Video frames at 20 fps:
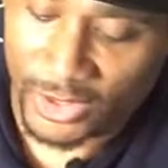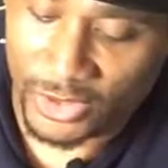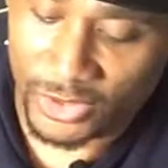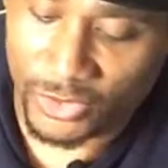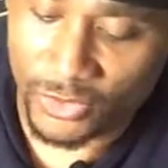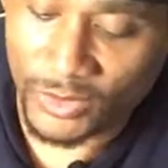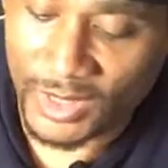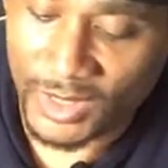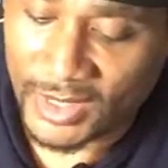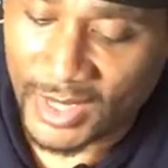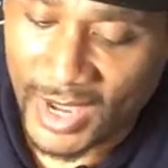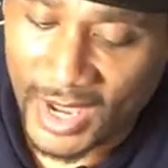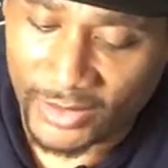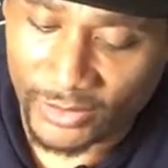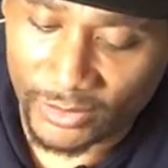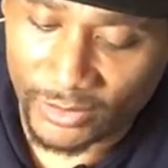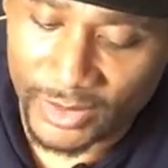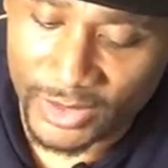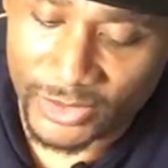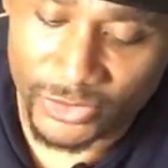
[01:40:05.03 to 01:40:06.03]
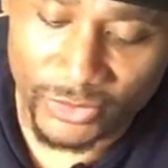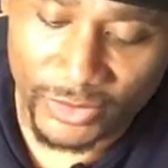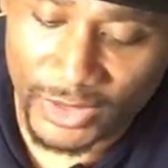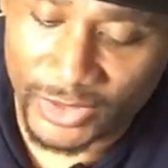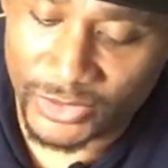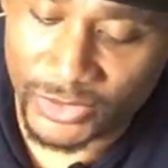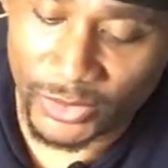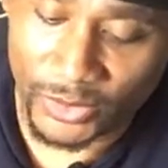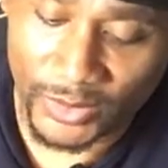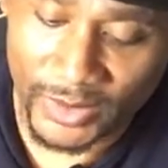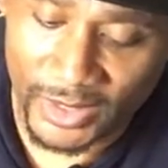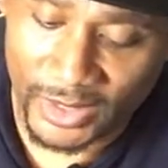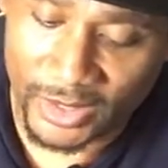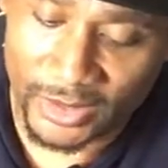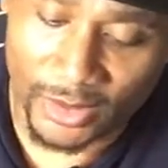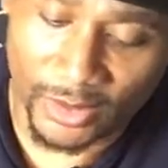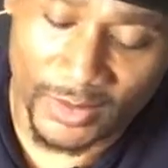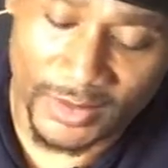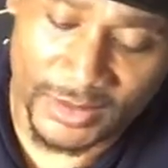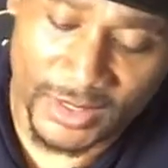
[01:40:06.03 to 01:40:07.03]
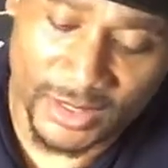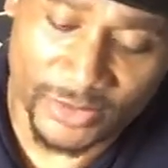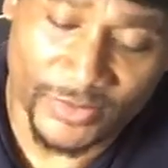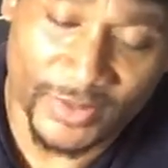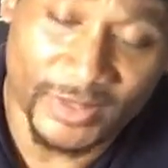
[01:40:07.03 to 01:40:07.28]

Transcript: You can handle this. You can do it. You know, it says